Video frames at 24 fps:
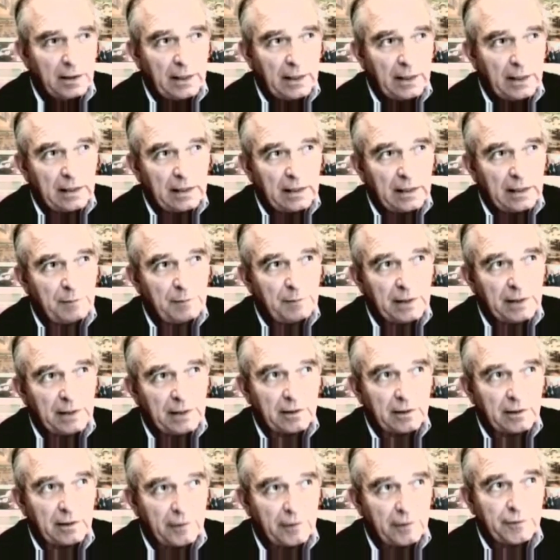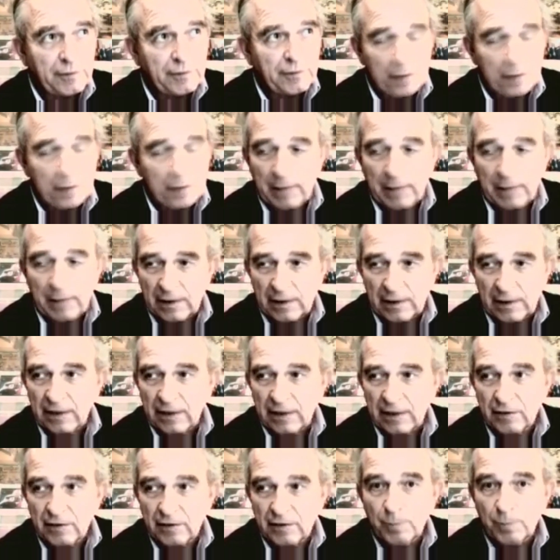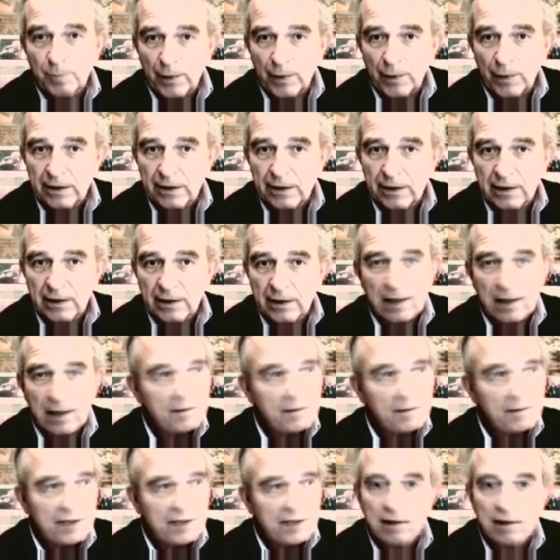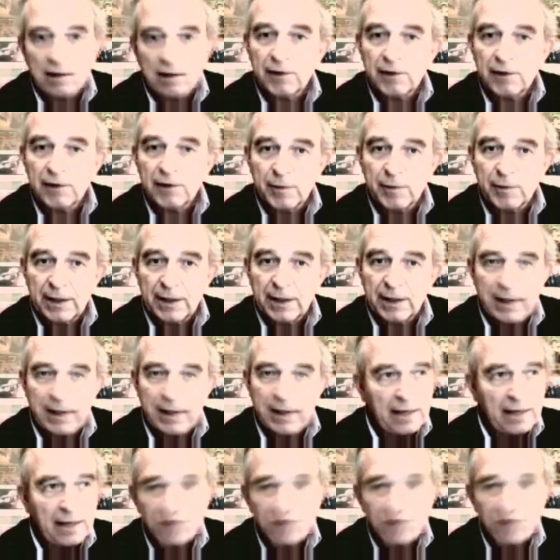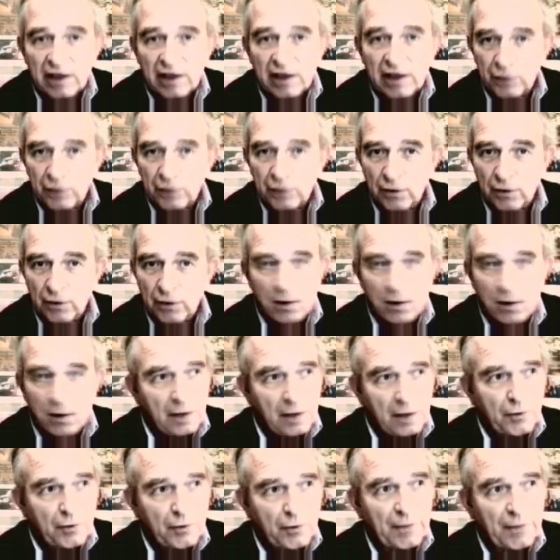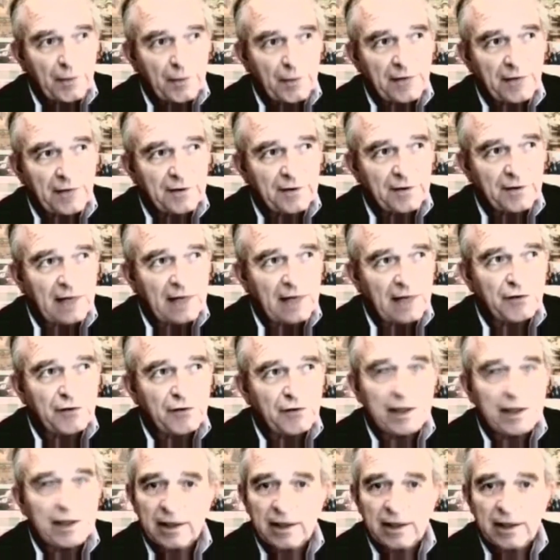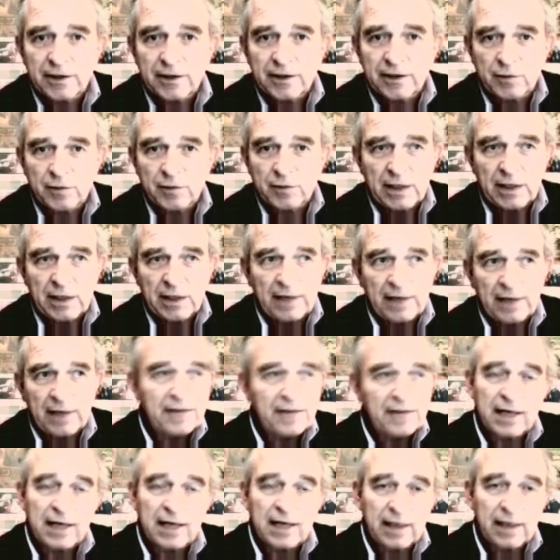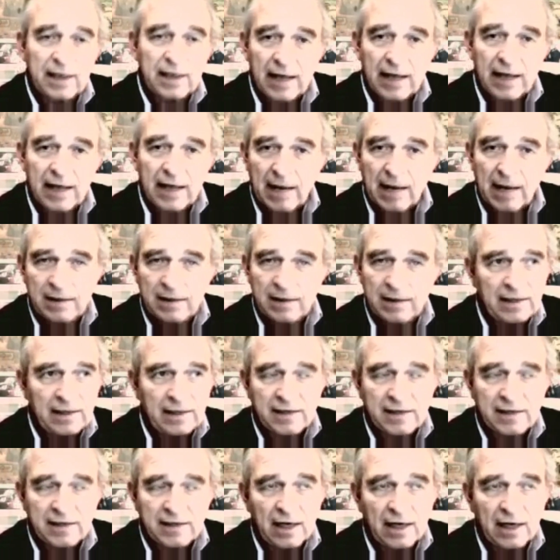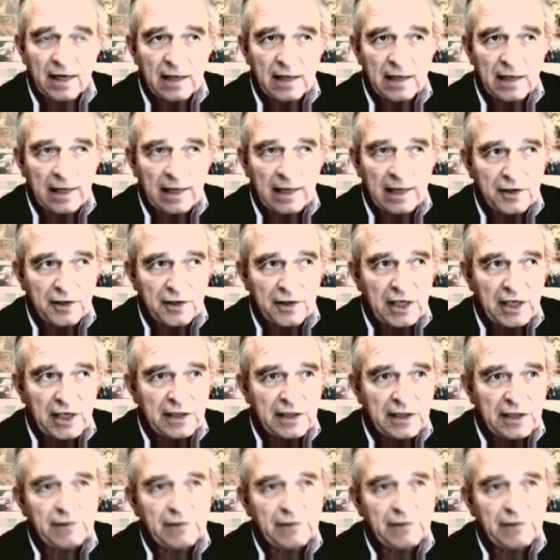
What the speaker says: And being a coercive monopoly, at some point it's going to steal all your money and enslave you. So that's very clear to me, and that's not going to not going to change.